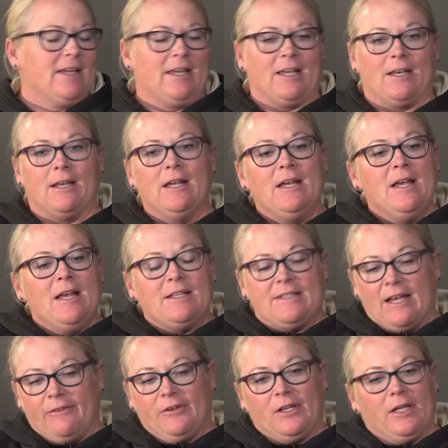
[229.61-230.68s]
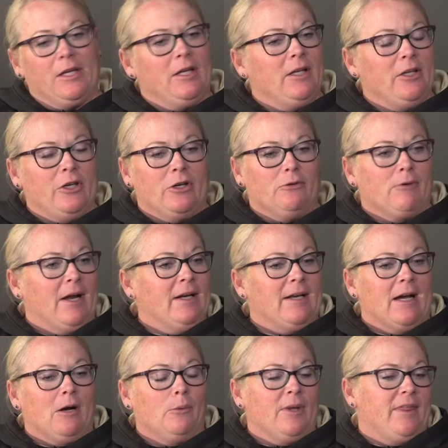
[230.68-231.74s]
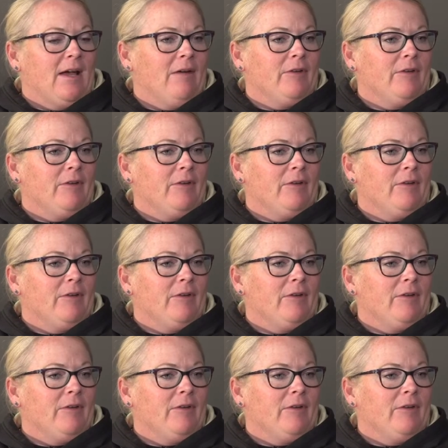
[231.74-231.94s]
And definitely, you know, right now with